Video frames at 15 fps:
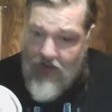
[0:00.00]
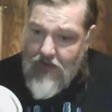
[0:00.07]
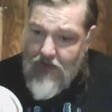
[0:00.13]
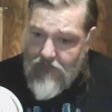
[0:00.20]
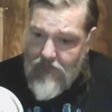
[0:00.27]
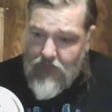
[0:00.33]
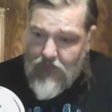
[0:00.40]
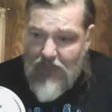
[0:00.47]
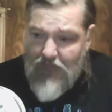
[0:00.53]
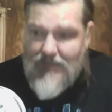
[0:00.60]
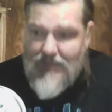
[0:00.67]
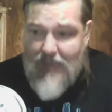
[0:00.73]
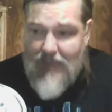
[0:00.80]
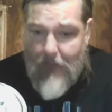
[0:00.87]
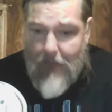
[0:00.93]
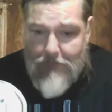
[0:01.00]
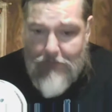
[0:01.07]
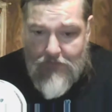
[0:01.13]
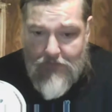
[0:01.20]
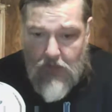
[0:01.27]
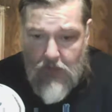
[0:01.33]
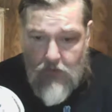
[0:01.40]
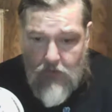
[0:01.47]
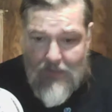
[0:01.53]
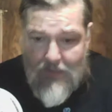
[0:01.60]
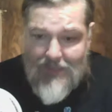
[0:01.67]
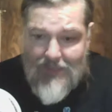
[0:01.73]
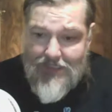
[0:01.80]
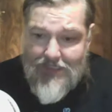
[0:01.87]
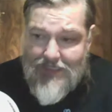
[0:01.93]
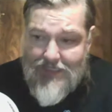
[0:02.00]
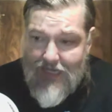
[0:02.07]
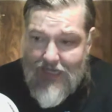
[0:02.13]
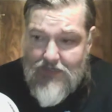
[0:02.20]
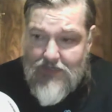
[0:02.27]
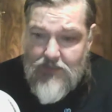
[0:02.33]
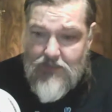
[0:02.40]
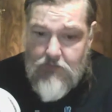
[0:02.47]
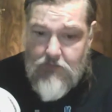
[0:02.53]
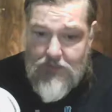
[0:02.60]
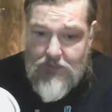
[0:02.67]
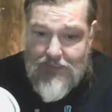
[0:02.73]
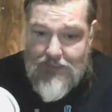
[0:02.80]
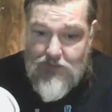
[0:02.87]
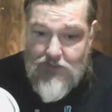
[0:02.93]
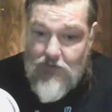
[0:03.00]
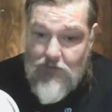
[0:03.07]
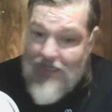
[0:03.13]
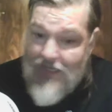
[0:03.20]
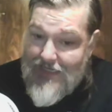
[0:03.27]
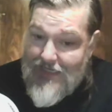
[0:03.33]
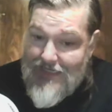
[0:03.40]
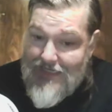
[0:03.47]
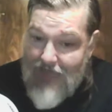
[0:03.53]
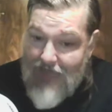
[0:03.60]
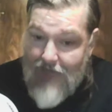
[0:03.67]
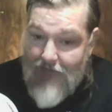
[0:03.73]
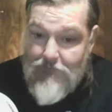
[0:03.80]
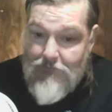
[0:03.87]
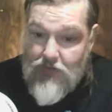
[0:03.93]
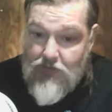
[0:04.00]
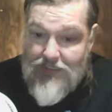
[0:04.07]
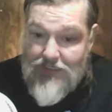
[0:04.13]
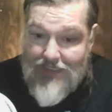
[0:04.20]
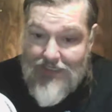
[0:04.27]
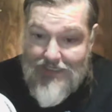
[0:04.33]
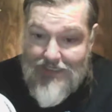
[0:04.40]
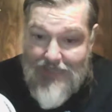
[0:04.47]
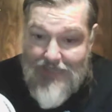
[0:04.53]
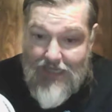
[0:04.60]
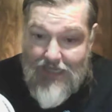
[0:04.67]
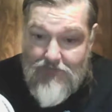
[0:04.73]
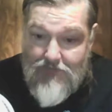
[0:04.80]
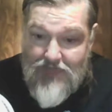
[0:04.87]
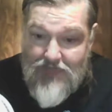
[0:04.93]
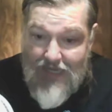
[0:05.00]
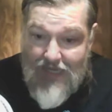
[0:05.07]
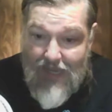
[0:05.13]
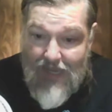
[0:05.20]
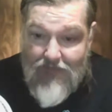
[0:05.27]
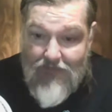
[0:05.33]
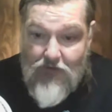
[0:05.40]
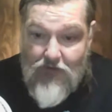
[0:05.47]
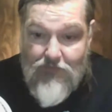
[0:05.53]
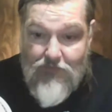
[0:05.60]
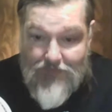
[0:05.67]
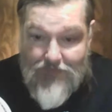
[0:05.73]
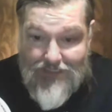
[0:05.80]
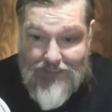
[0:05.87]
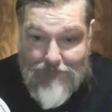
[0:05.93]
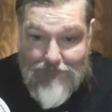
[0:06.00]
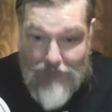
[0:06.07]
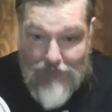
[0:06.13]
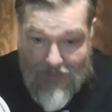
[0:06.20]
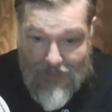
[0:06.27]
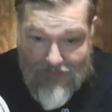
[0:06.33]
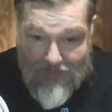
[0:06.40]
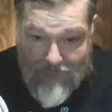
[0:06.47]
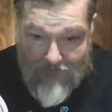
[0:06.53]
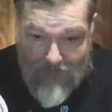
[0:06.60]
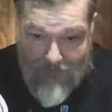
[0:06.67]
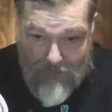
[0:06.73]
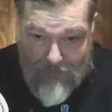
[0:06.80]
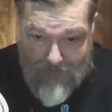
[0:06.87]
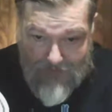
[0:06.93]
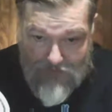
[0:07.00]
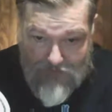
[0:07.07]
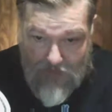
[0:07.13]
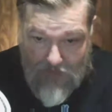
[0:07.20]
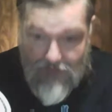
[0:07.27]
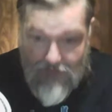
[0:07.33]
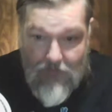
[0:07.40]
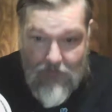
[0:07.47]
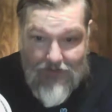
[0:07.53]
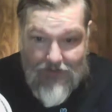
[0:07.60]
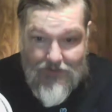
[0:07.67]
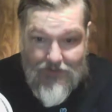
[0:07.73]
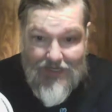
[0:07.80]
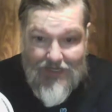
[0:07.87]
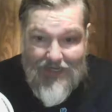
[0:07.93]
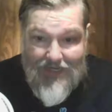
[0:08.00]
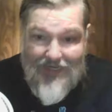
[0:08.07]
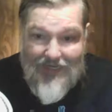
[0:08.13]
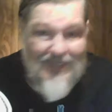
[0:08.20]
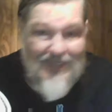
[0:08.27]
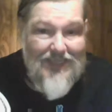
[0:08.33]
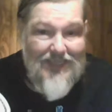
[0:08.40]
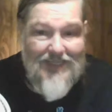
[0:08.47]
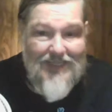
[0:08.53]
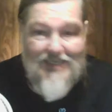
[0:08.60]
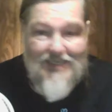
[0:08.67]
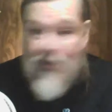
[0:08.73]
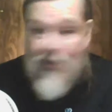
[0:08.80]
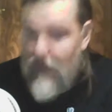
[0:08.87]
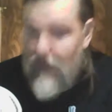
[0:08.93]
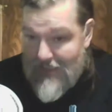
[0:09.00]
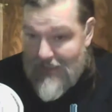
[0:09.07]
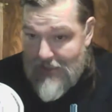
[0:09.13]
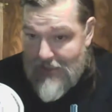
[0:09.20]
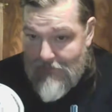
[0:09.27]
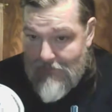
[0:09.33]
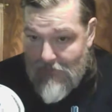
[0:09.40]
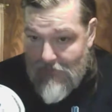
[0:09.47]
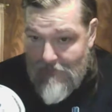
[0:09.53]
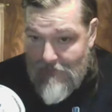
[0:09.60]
For that to happen, though, the Tigers will need to hit on most of these names, and their recent player development track record is at least questionable.